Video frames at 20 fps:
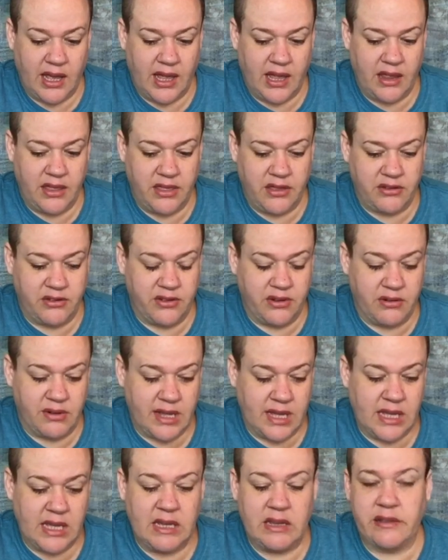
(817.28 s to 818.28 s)
there's no
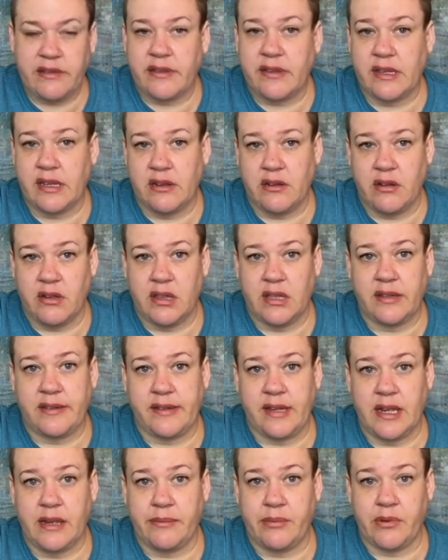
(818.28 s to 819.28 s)
kings here on
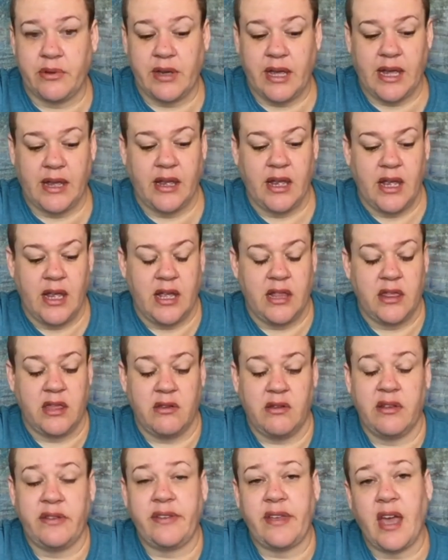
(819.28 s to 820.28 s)
this table, okay?
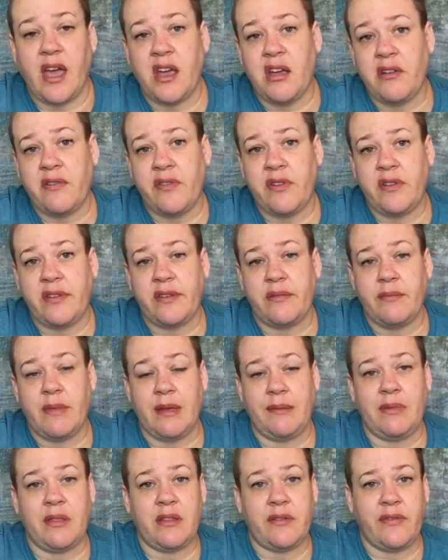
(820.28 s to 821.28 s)
There is the Hierophant, so
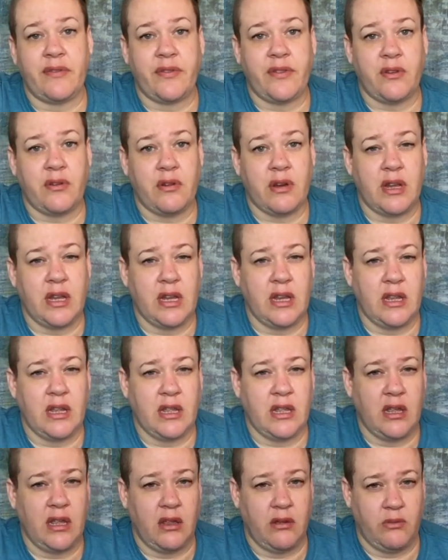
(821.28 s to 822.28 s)
maybe the
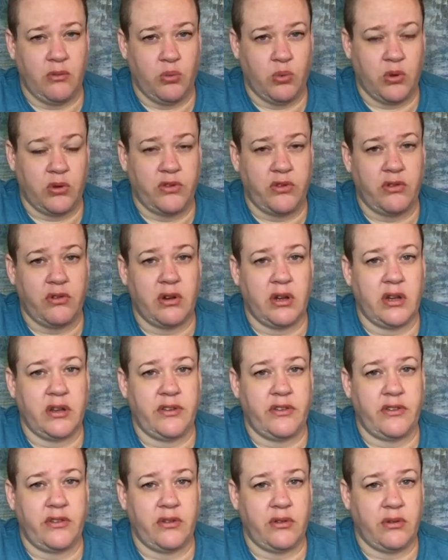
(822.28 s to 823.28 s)
flirting will turn
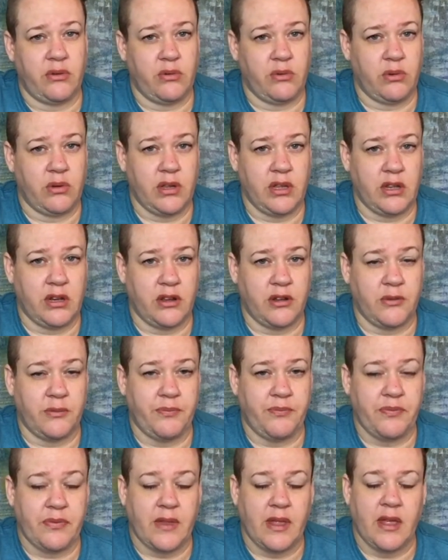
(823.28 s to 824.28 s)
into,
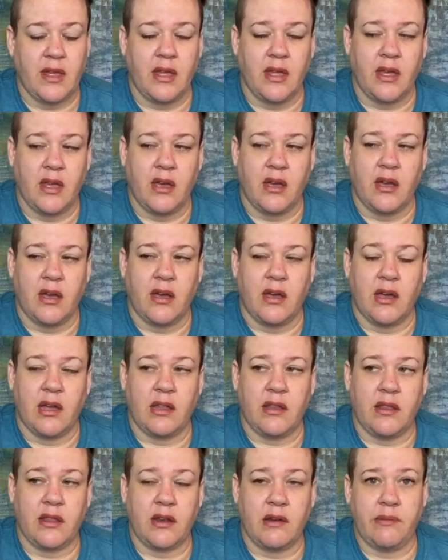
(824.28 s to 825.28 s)

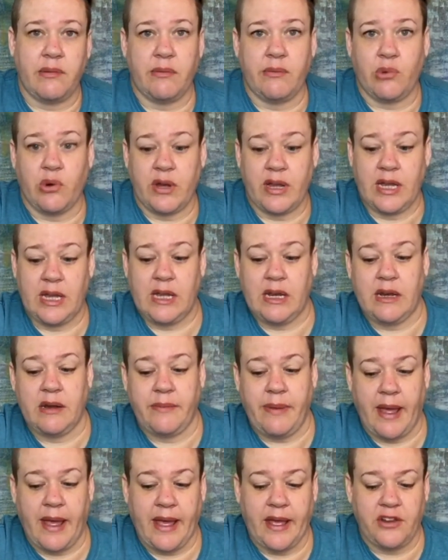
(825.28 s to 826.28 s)
a little bit more
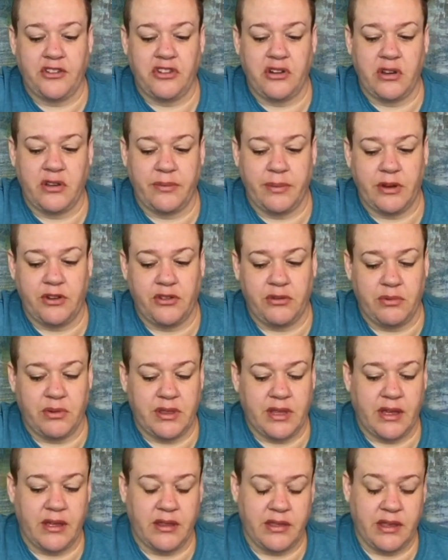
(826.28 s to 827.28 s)
heated passion, especially with
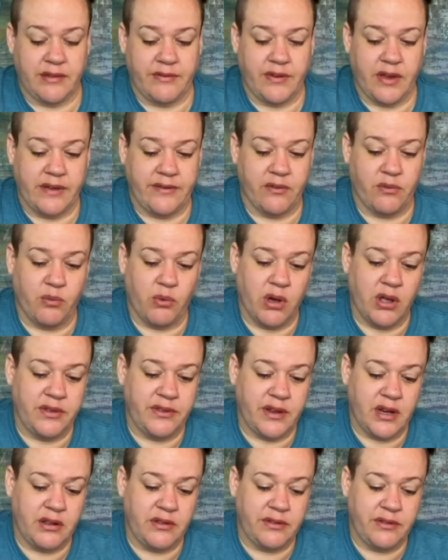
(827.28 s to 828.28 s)
that Five of
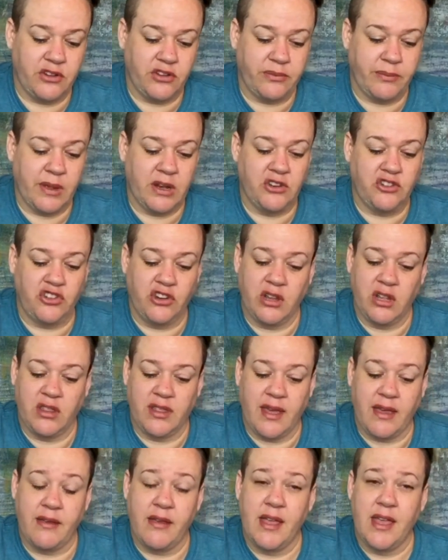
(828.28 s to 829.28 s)
Wands that I was just mentioning,
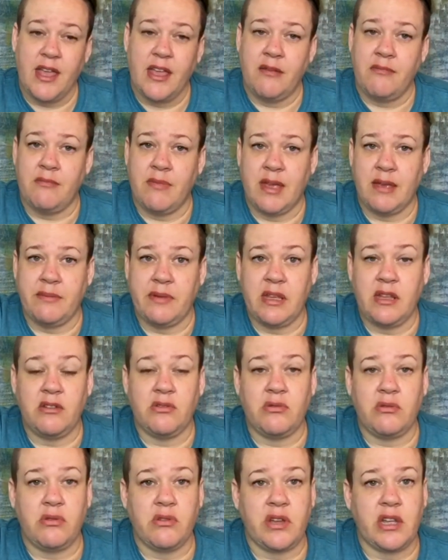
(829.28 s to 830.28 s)
that maybe
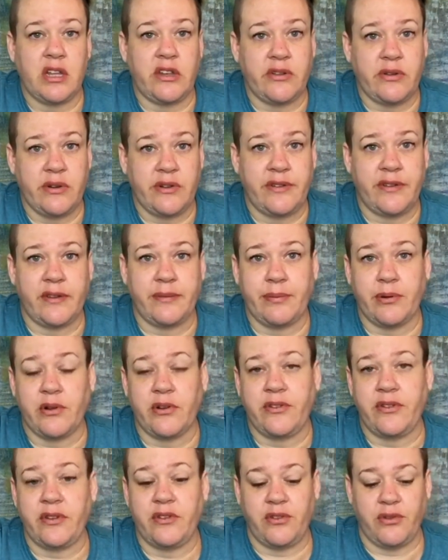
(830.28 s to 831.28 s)
you're looking towards this
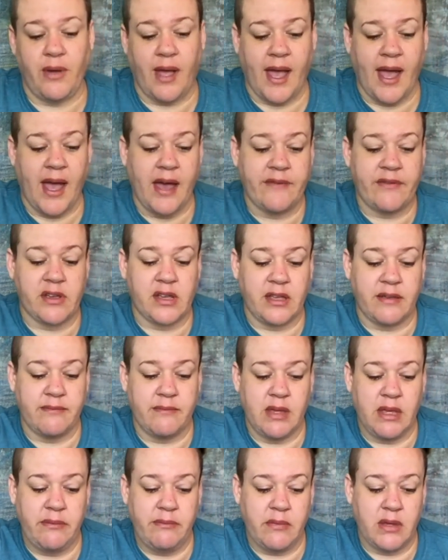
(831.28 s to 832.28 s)
person to have a
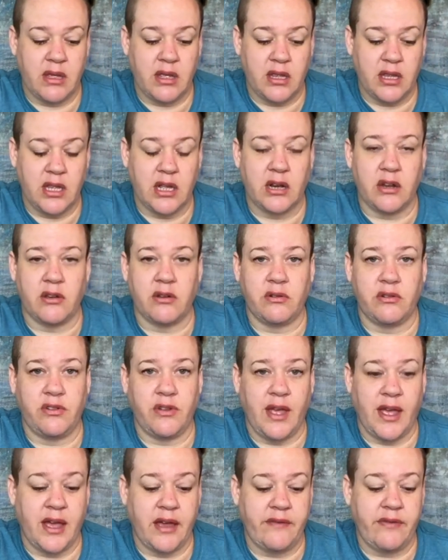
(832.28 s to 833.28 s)
commitment, to
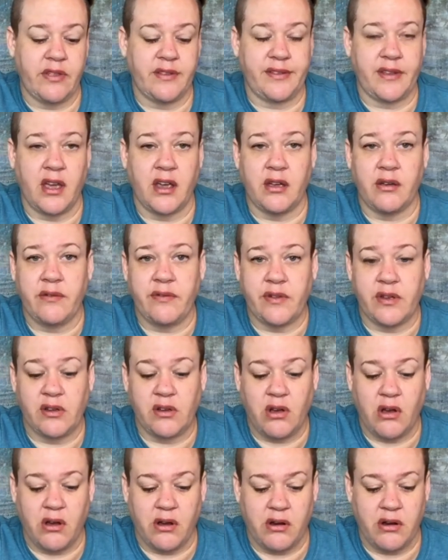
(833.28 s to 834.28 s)
have this Hierophant
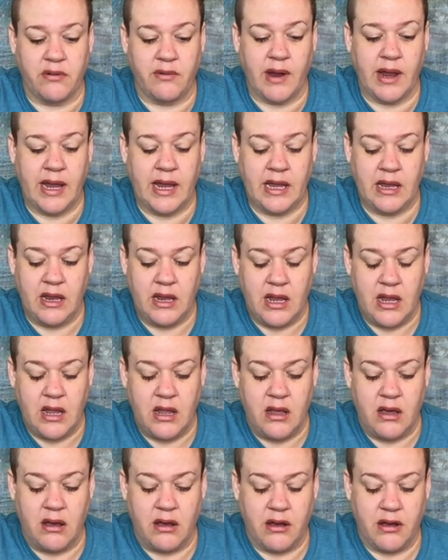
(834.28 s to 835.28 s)
card, right?
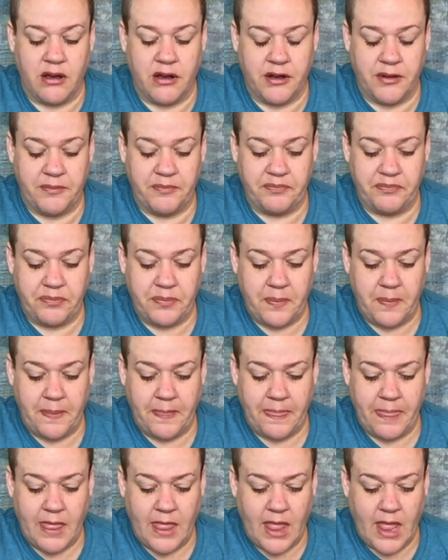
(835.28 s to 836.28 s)
And
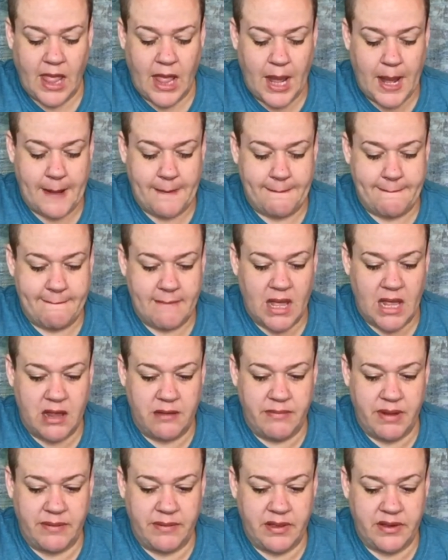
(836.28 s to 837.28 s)

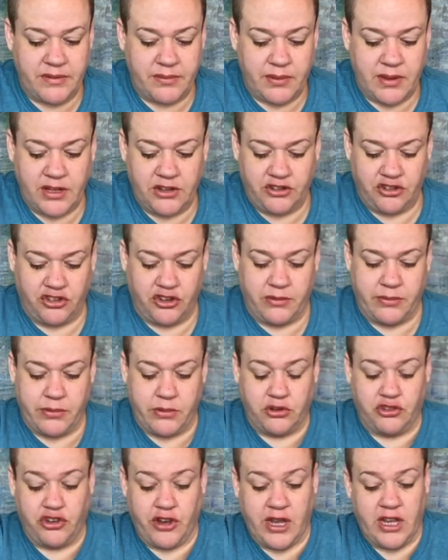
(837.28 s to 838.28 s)
maybe this relationship
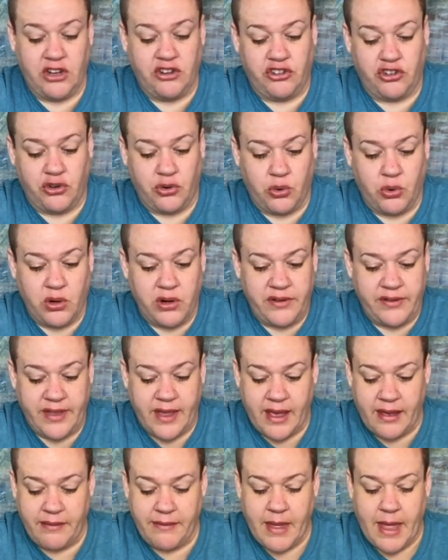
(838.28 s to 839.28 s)
will change toward
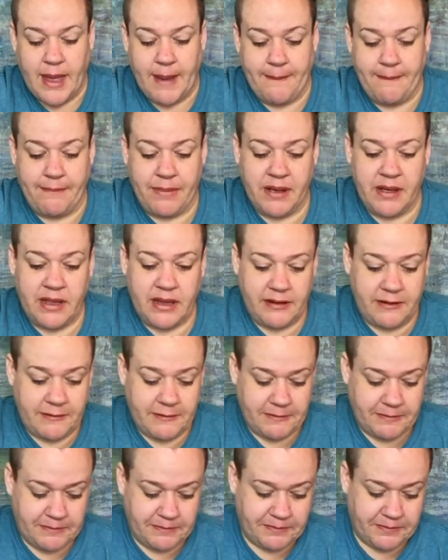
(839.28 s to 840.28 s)
that. But
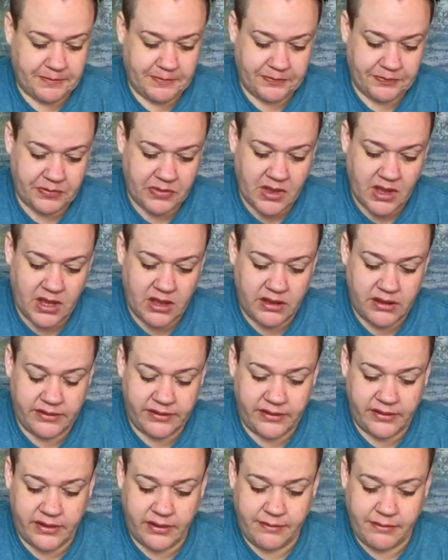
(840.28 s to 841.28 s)
this
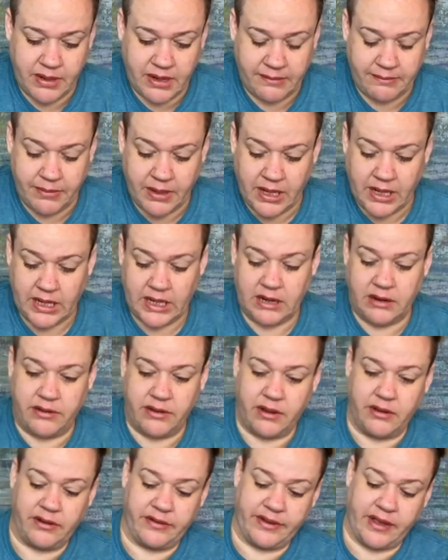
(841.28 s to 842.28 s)
is the big but here,
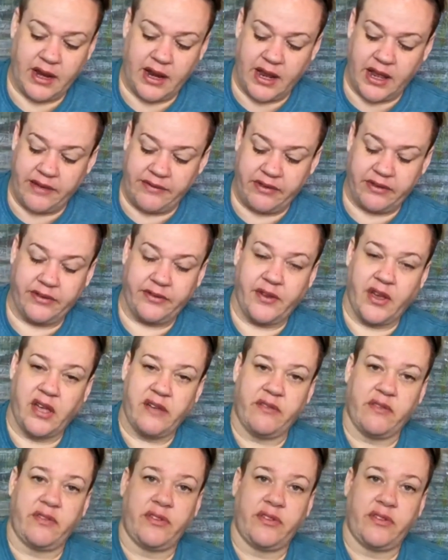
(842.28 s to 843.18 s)
though, is that I have this Five of